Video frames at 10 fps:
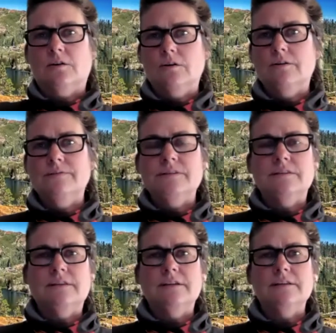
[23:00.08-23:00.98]
curves
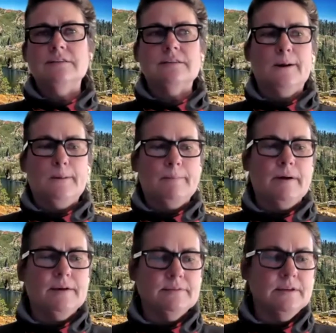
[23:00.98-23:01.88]
and things,
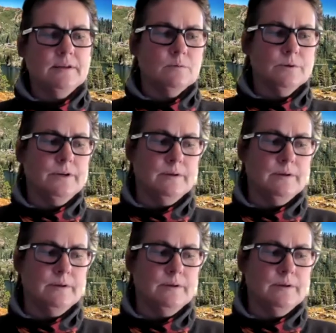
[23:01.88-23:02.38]
I think really